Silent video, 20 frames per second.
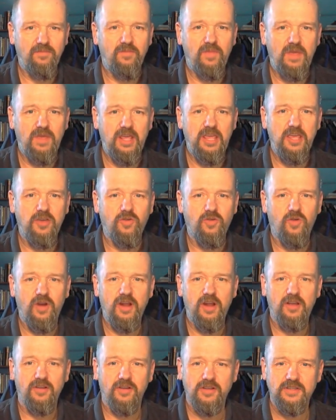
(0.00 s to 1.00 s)

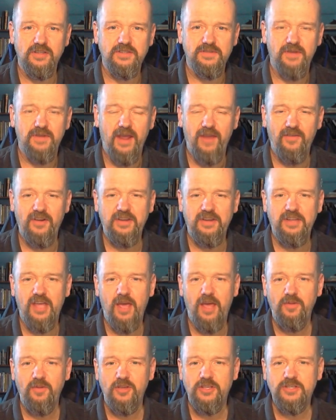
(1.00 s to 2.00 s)
criticals every
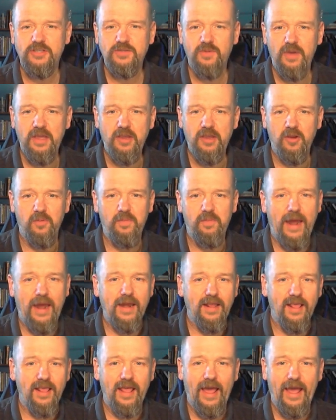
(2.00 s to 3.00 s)
time you swing your
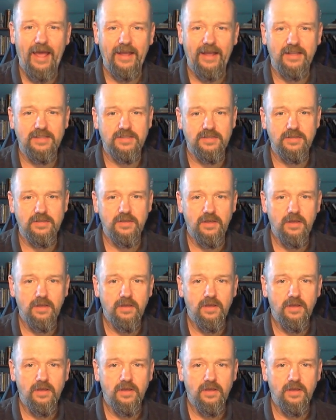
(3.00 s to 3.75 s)
battle axe,